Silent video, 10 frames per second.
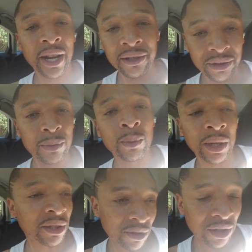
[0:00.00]
That's
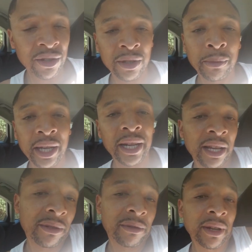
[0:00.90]
what the system been.
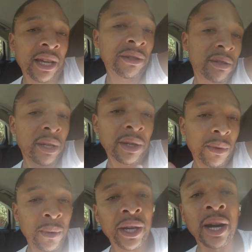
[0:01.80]
That's
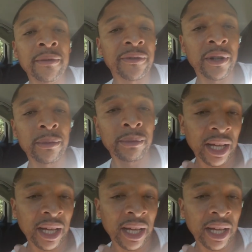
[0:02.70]
where we come from.